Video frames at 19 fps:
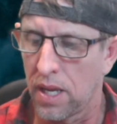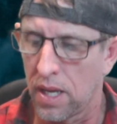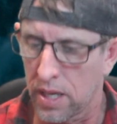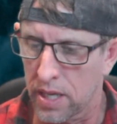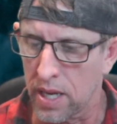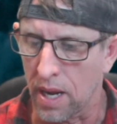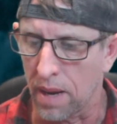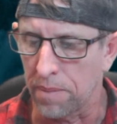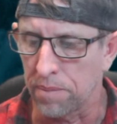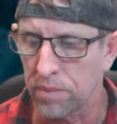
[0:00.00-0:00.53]

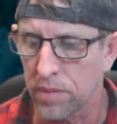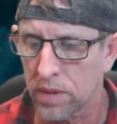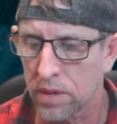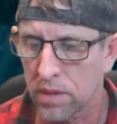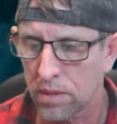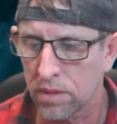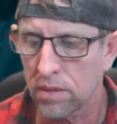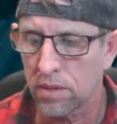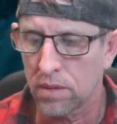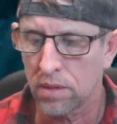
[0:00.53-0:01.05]
Yeah,
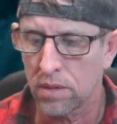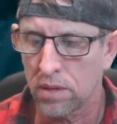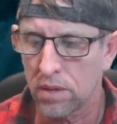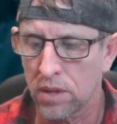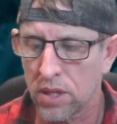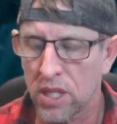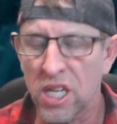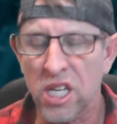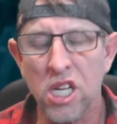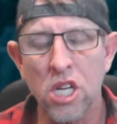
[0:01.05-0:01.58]

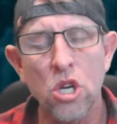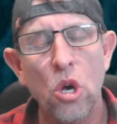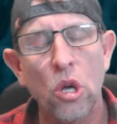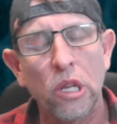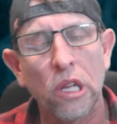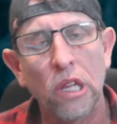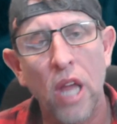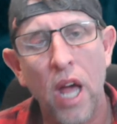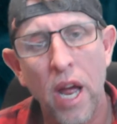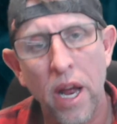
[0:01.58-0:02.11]
that you're not
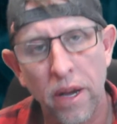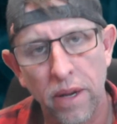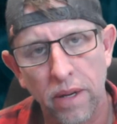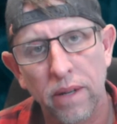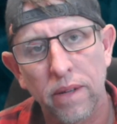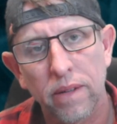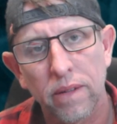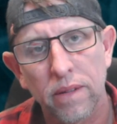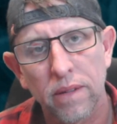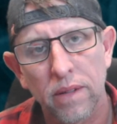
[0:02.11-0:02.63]
alone.
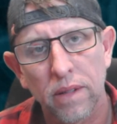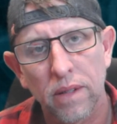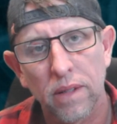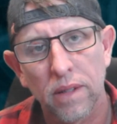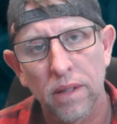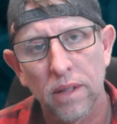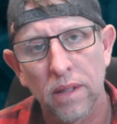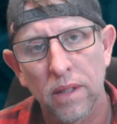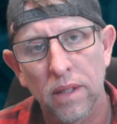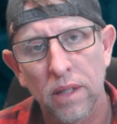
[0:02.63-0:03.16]

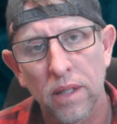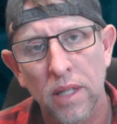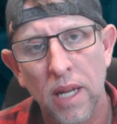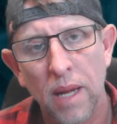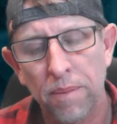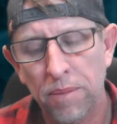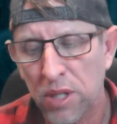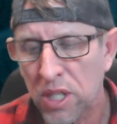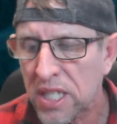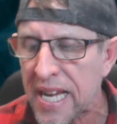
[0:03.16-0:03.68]

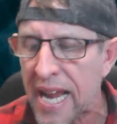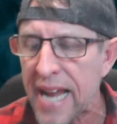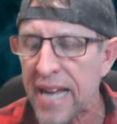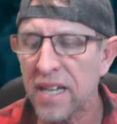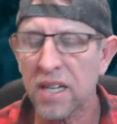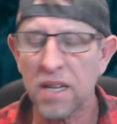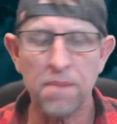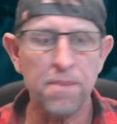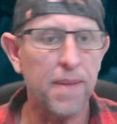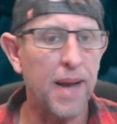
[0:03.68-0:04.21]
Yep, the
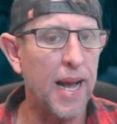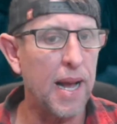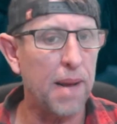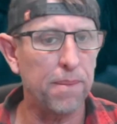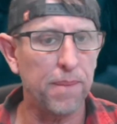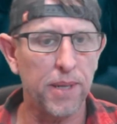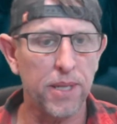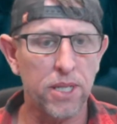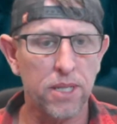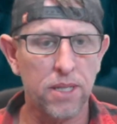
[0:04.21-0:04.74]
10
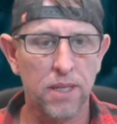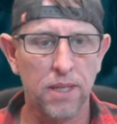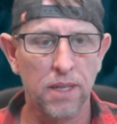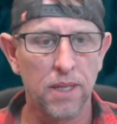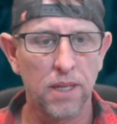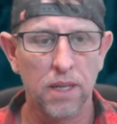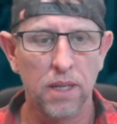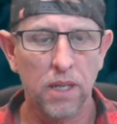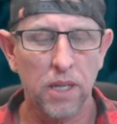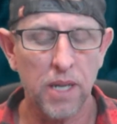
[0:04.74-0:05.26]
Commandments,
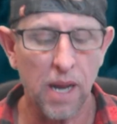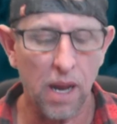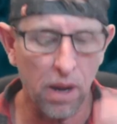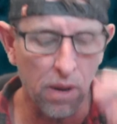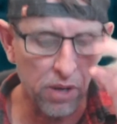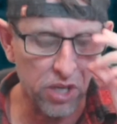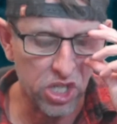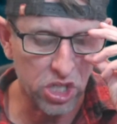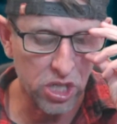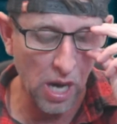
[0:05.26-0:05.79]
you know,
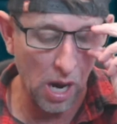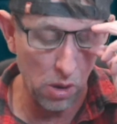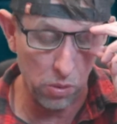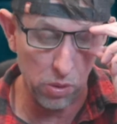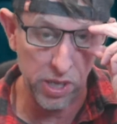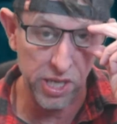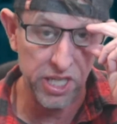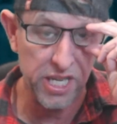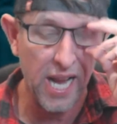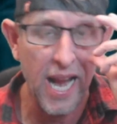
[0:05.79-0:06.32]
it's
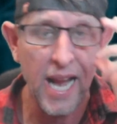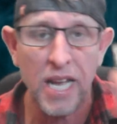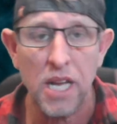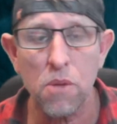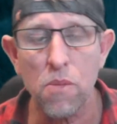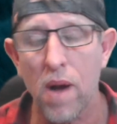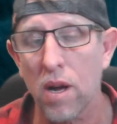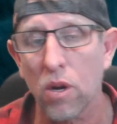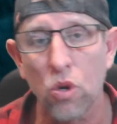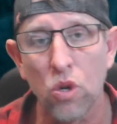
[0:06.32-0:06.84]
so easy.
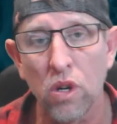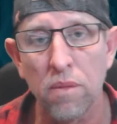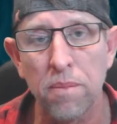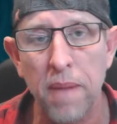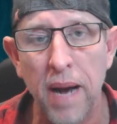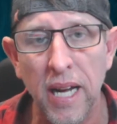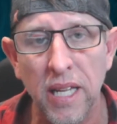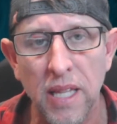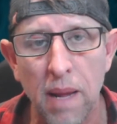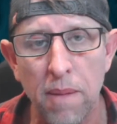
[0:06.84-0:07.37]
Anyone could have
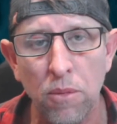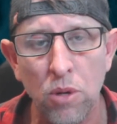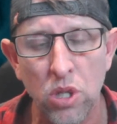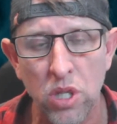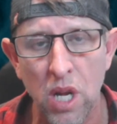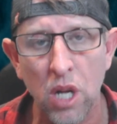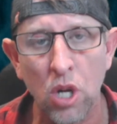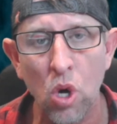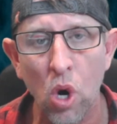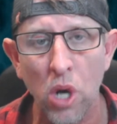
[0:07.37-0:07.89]
made them because
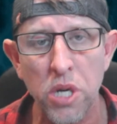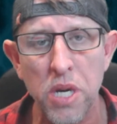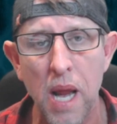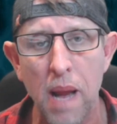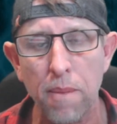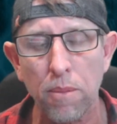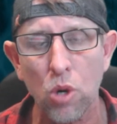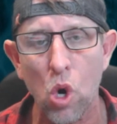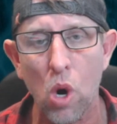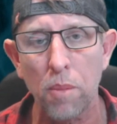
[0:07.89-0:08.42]
they're
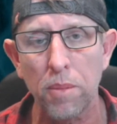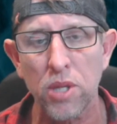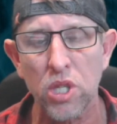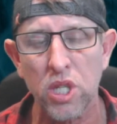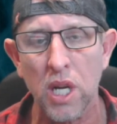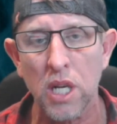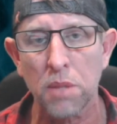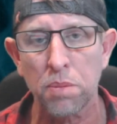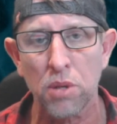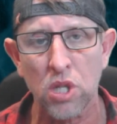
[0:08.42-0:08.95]
goddamn common
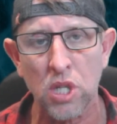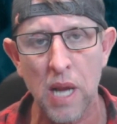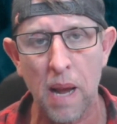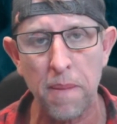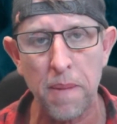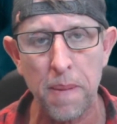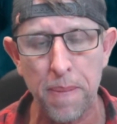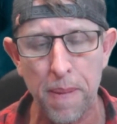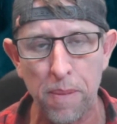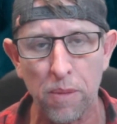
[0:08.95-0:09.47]
sense, but so
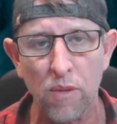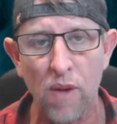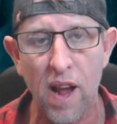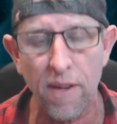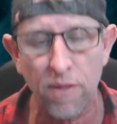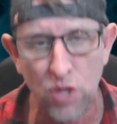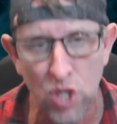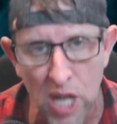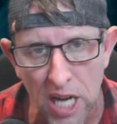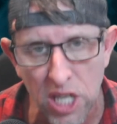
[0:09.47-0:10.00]
many people
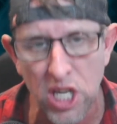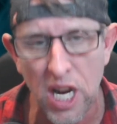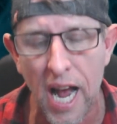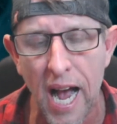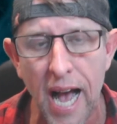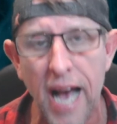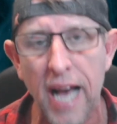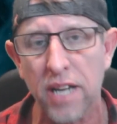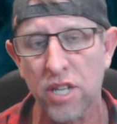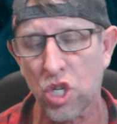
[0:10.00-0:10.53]
have such a
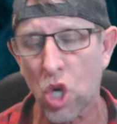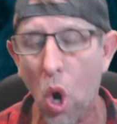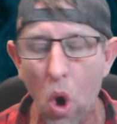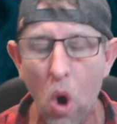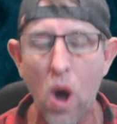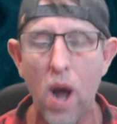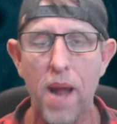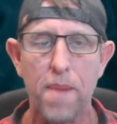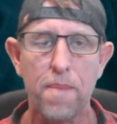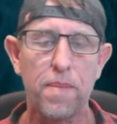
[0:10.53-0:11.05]
hard
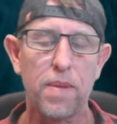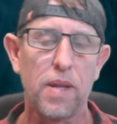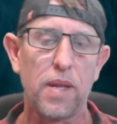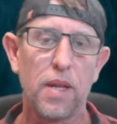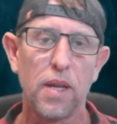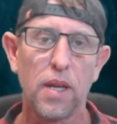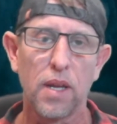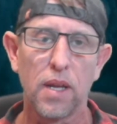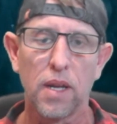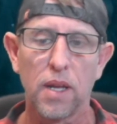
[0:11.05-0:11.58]
time
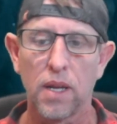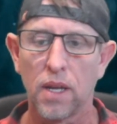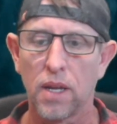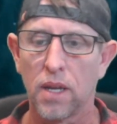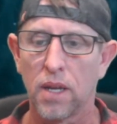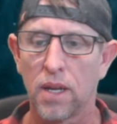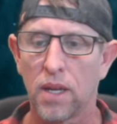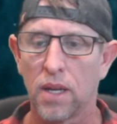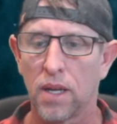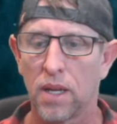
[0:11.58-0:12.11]

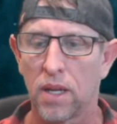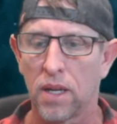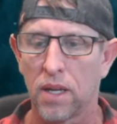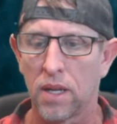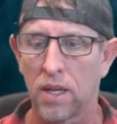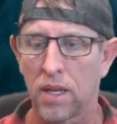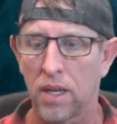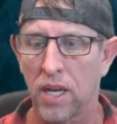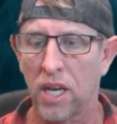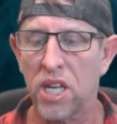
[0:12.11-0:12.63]

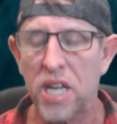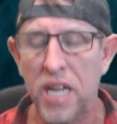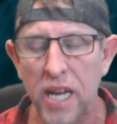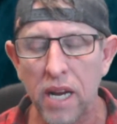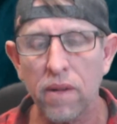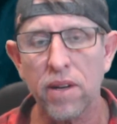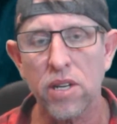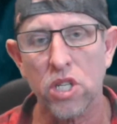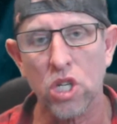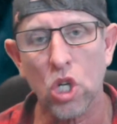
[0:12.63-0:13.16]

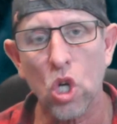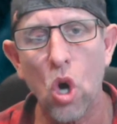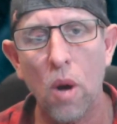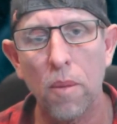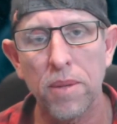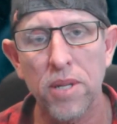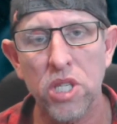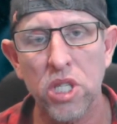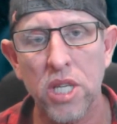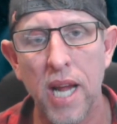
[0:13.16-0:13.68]
adhering to
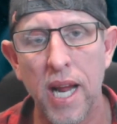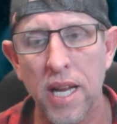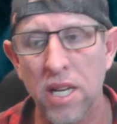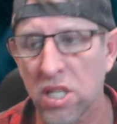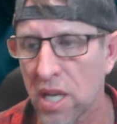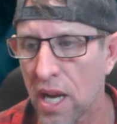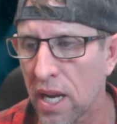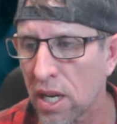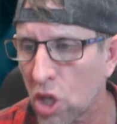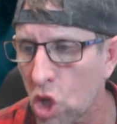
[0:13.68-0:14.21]
common
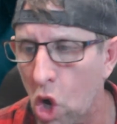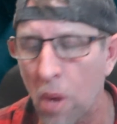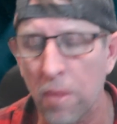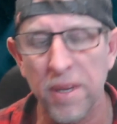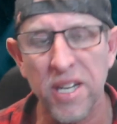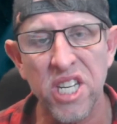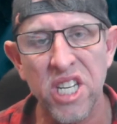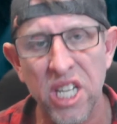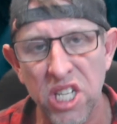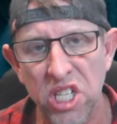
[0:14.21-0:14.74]
sense and
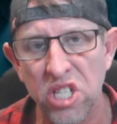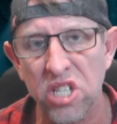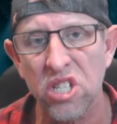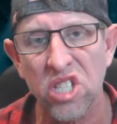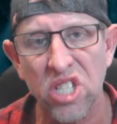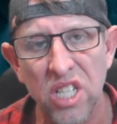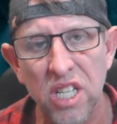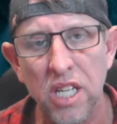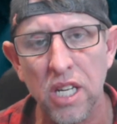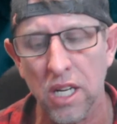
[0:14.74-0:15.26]
common
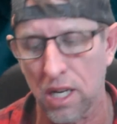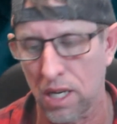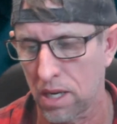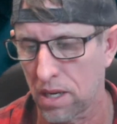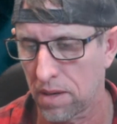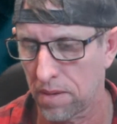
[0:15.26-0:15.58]
decency.